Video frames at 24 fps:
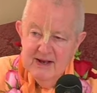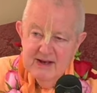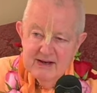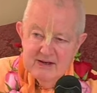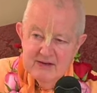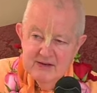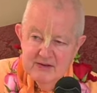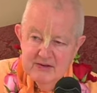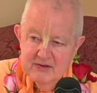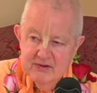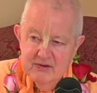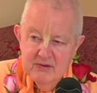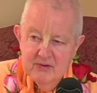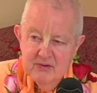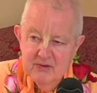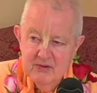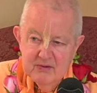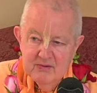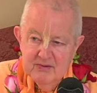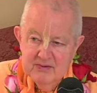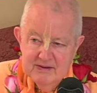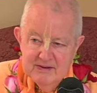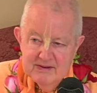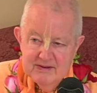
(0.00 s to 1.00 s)
to the whole
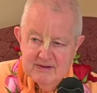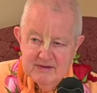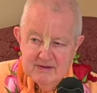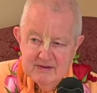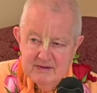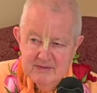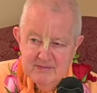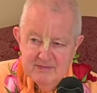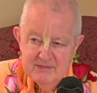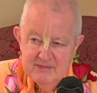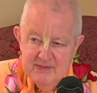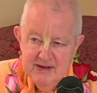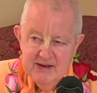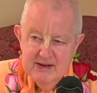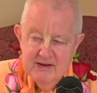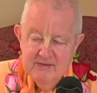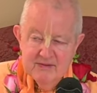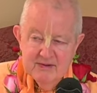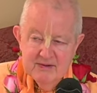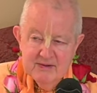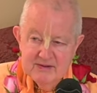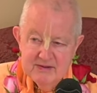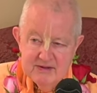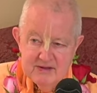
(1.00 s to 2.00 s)
is meaningful,
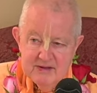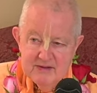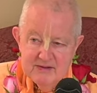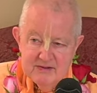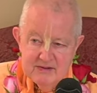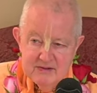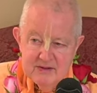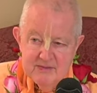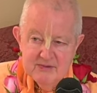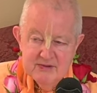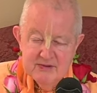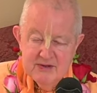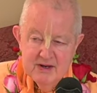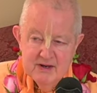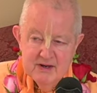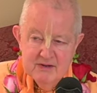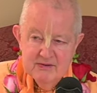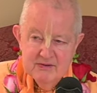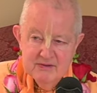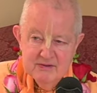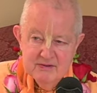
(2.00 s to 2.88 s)
it's substantial.